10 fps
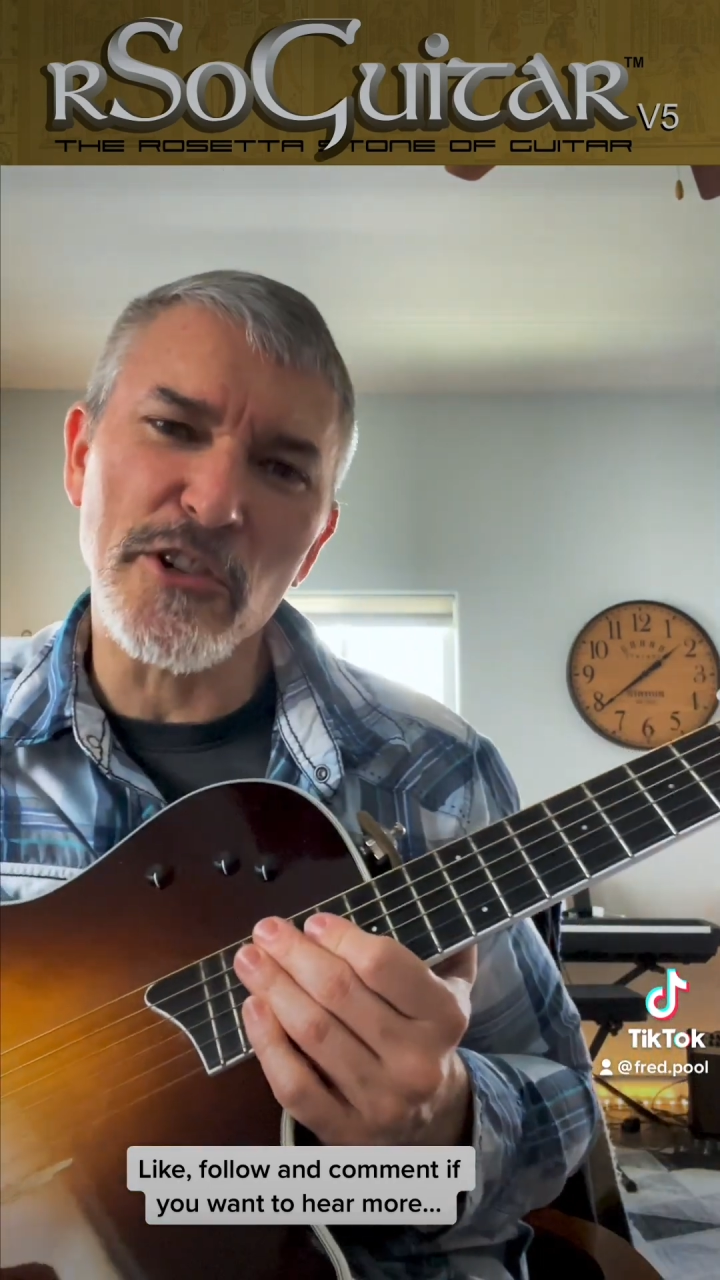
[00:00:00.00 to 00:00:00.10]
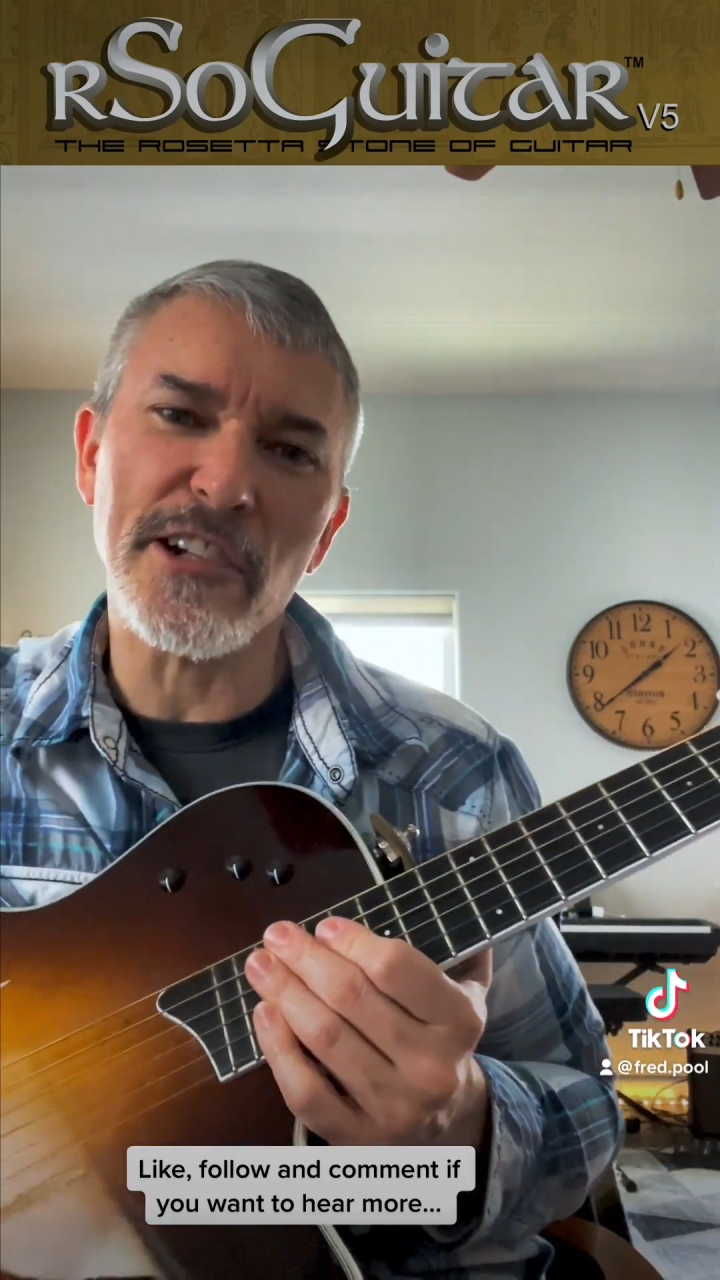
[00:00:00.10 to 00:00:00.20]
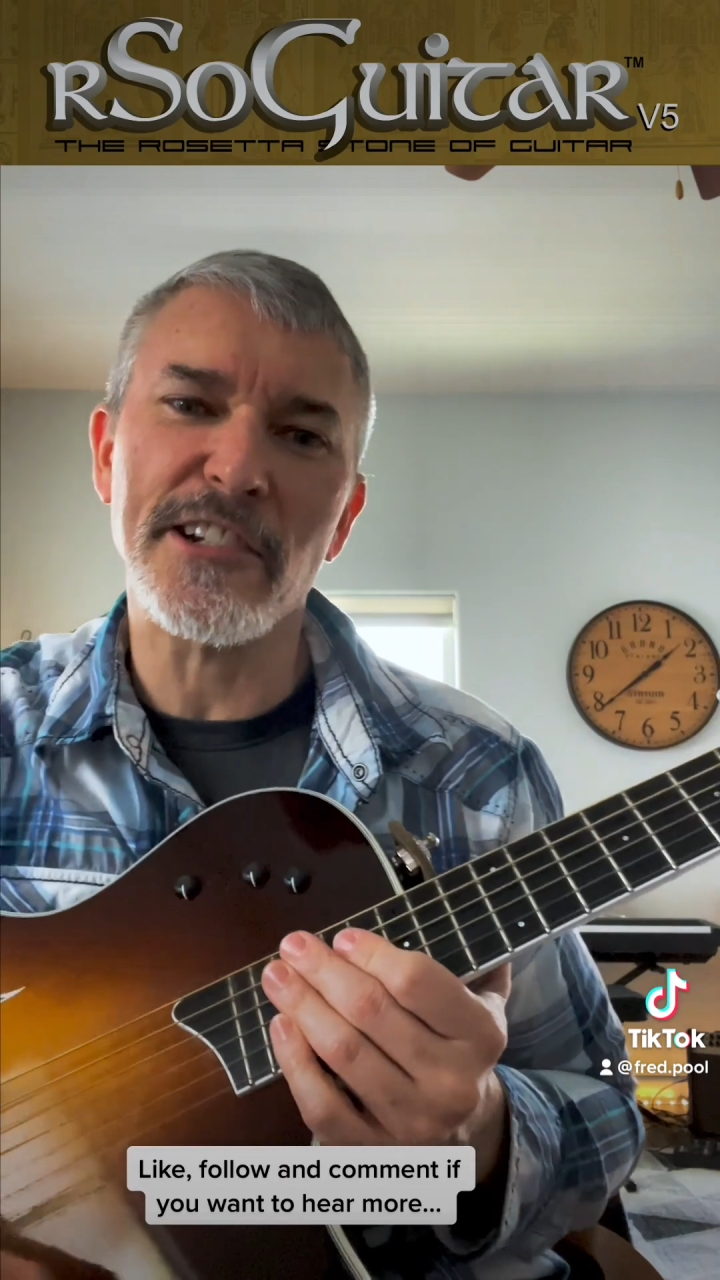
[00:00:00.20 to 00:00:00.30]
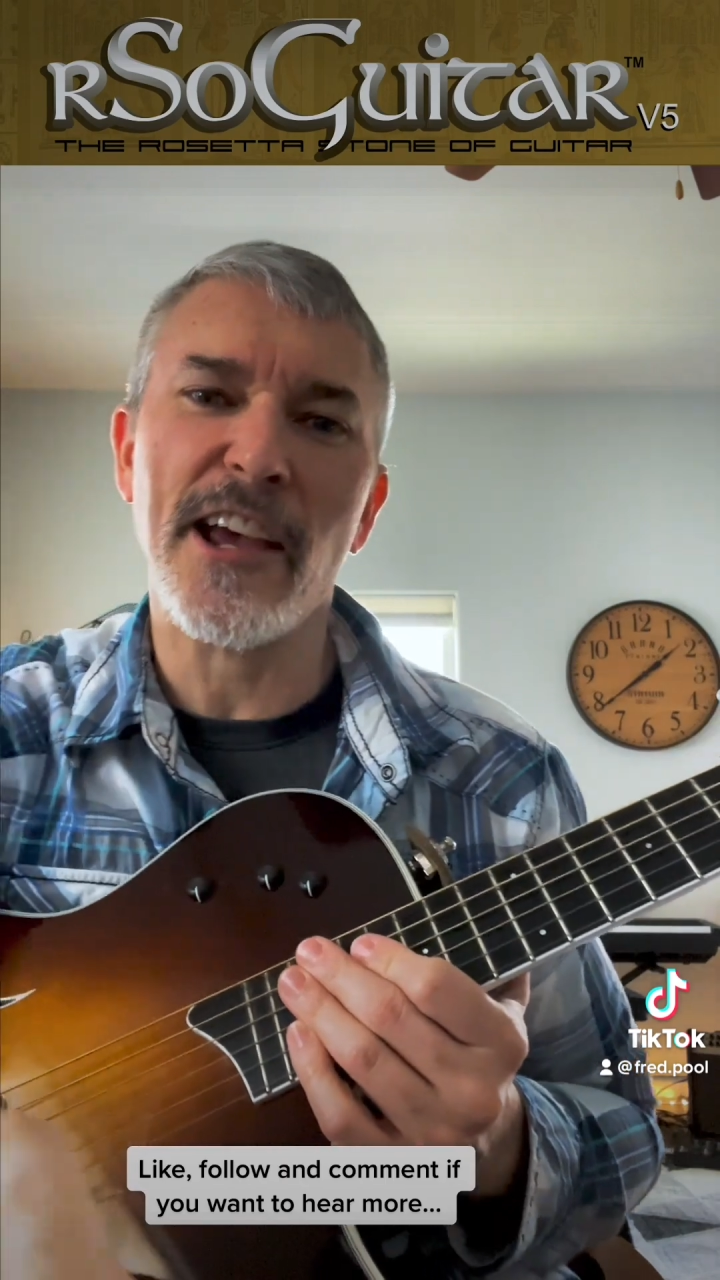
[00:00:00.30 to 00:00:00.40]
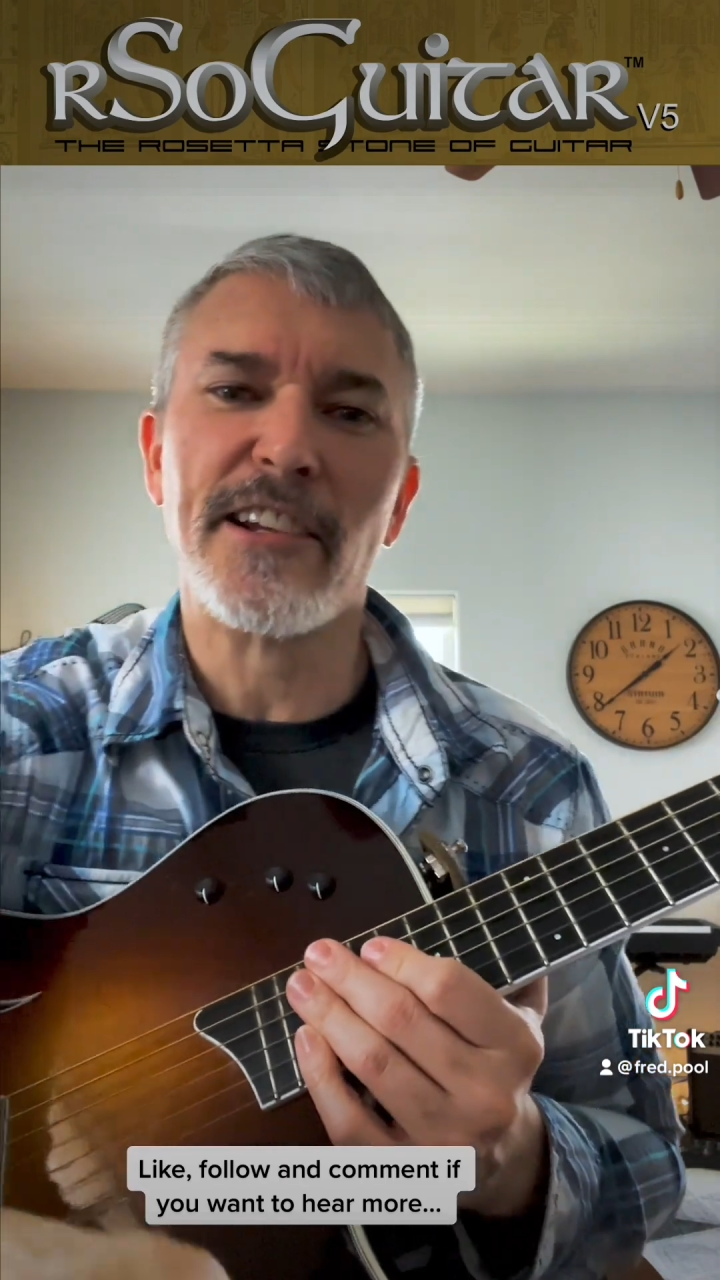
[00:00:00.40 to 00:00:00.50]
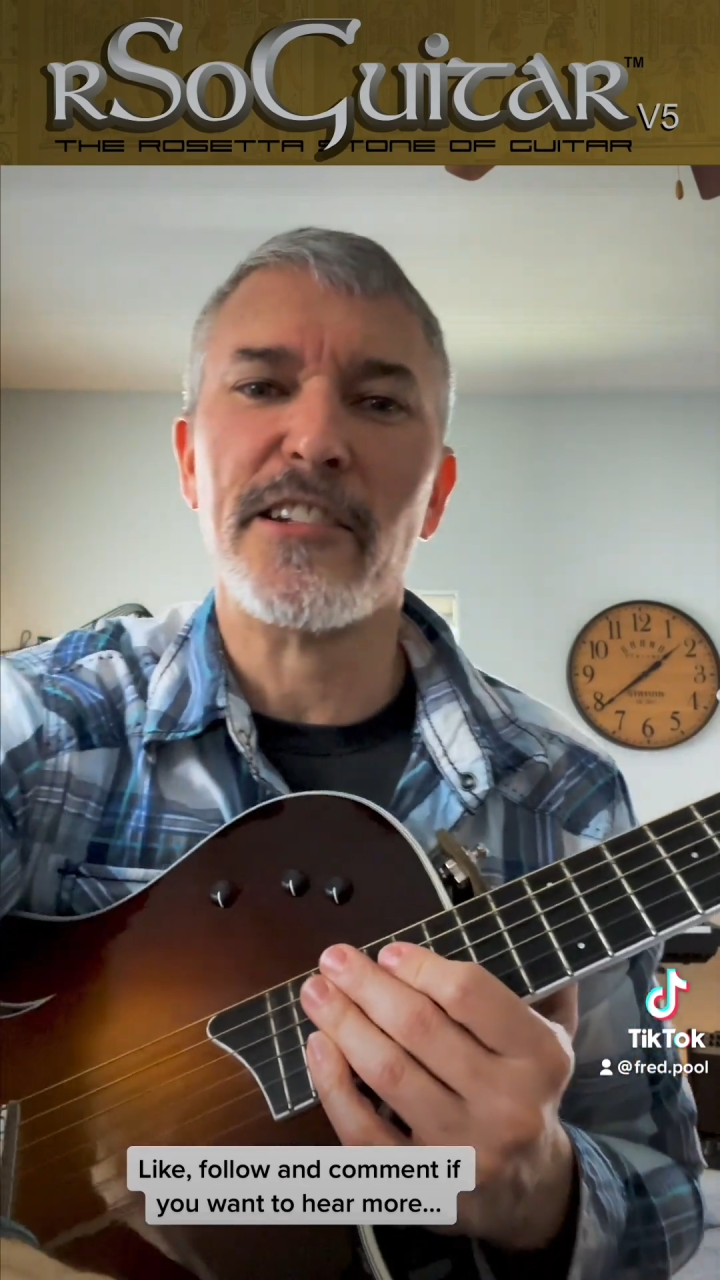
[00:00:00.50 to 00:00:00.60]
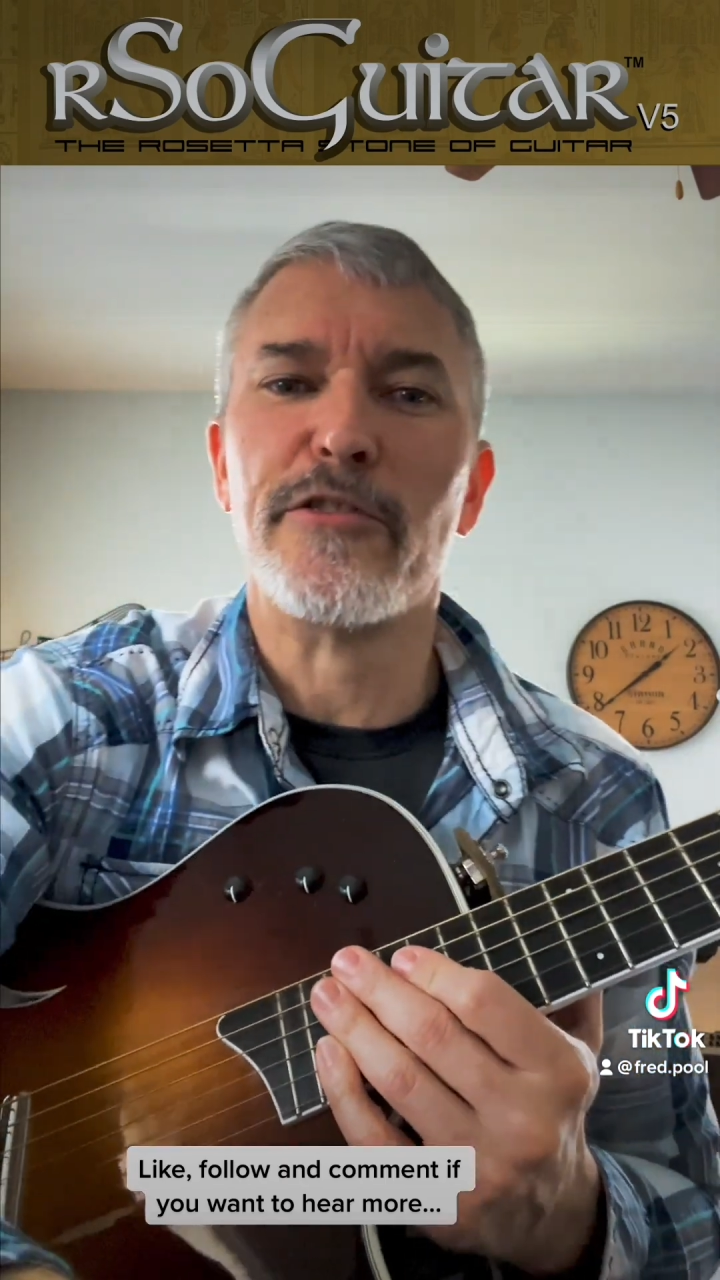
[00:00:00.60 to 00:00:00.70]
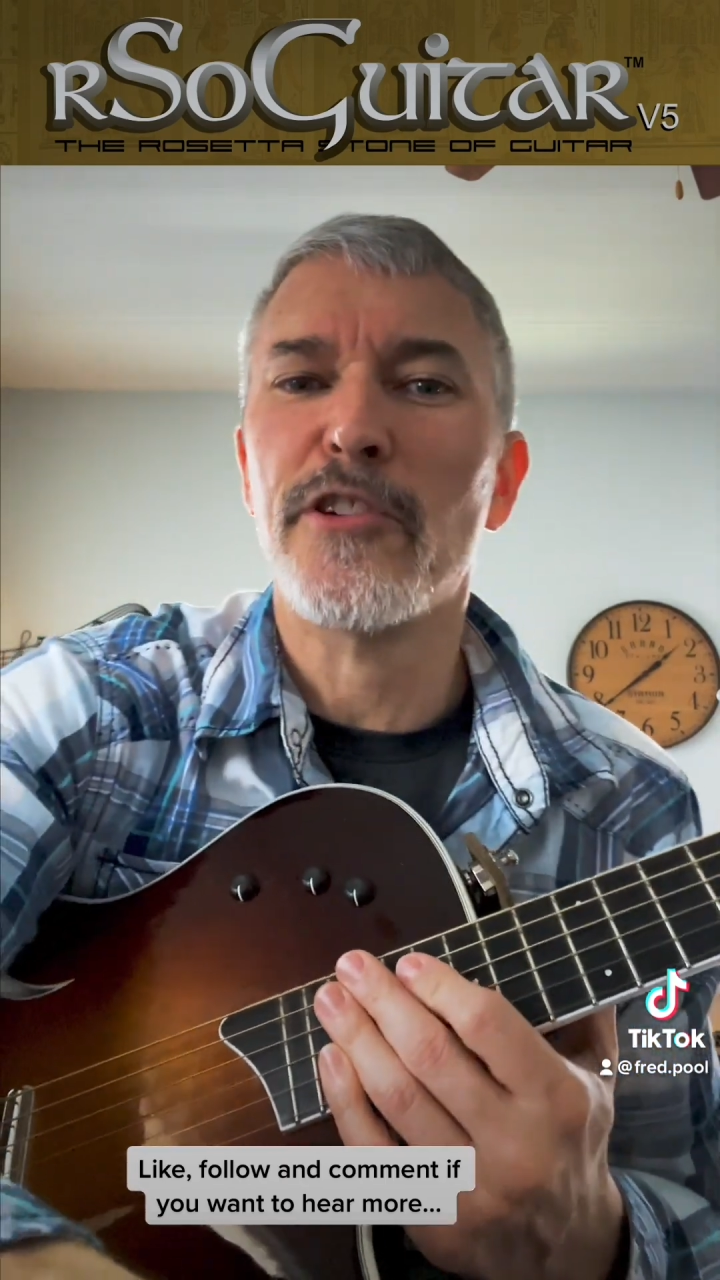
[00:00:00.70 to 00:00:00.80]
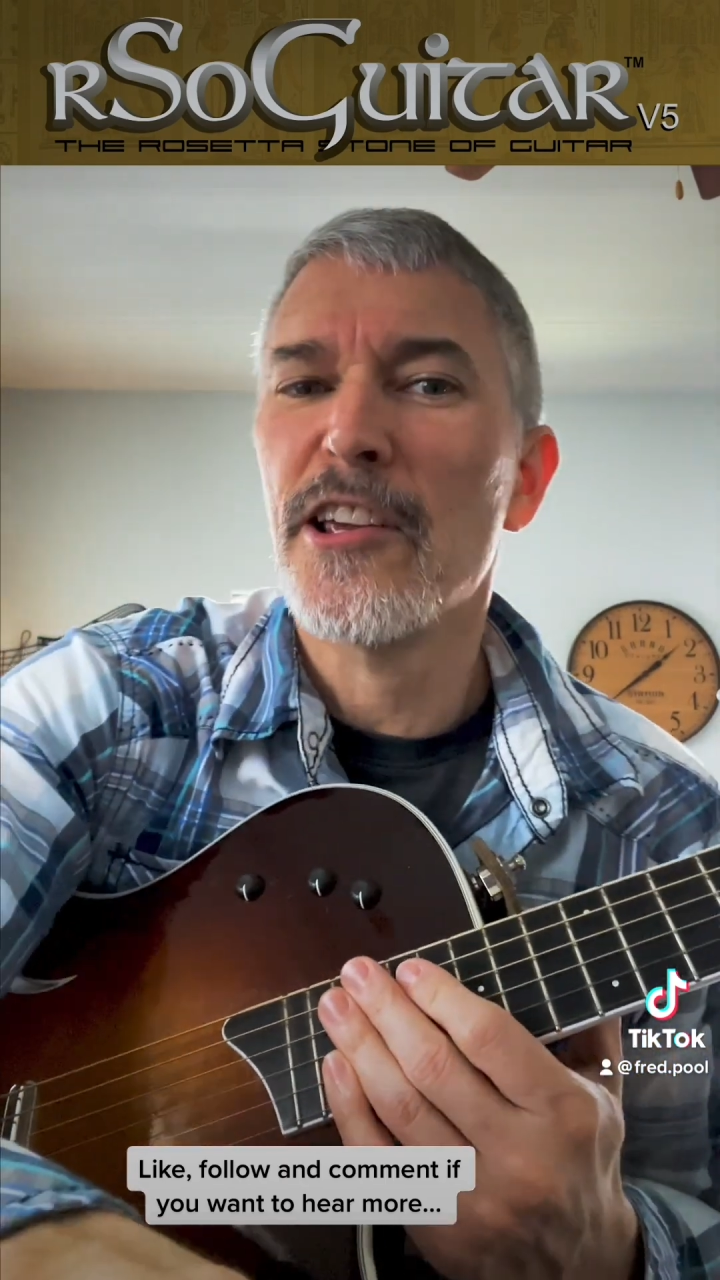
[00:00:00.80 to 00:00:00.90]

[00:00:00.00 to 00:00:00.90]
detective.